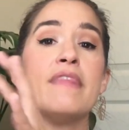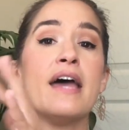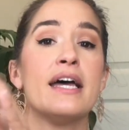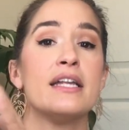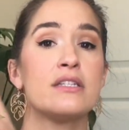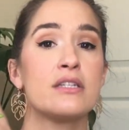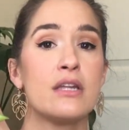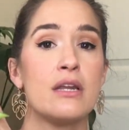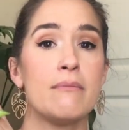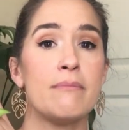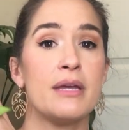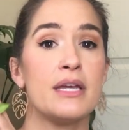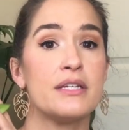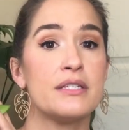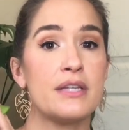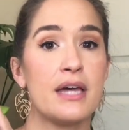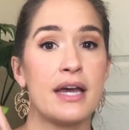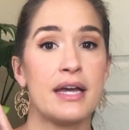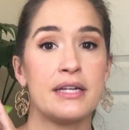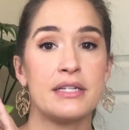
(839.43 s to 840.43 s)
that's going to be
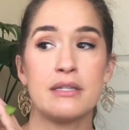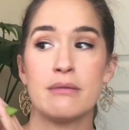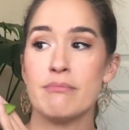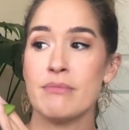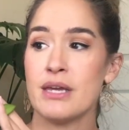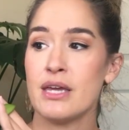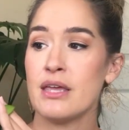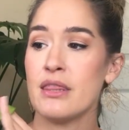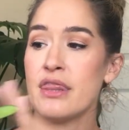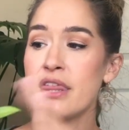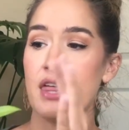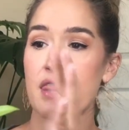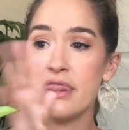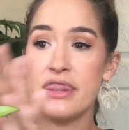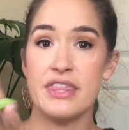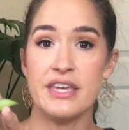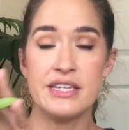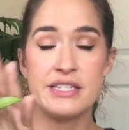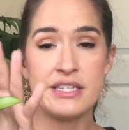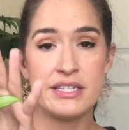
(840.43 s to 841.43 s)
a sign to me
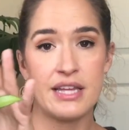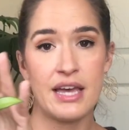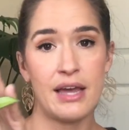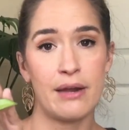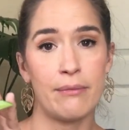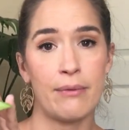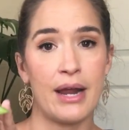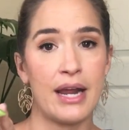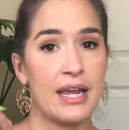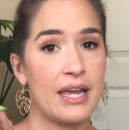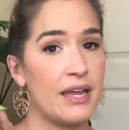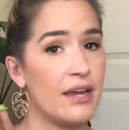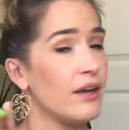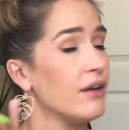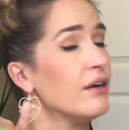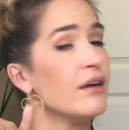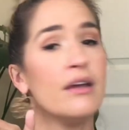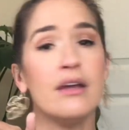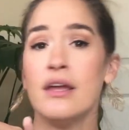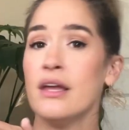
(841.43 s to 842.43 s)
that this side right
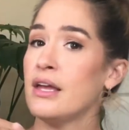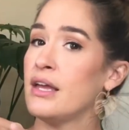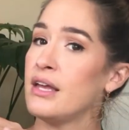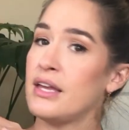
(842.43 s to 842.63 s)
here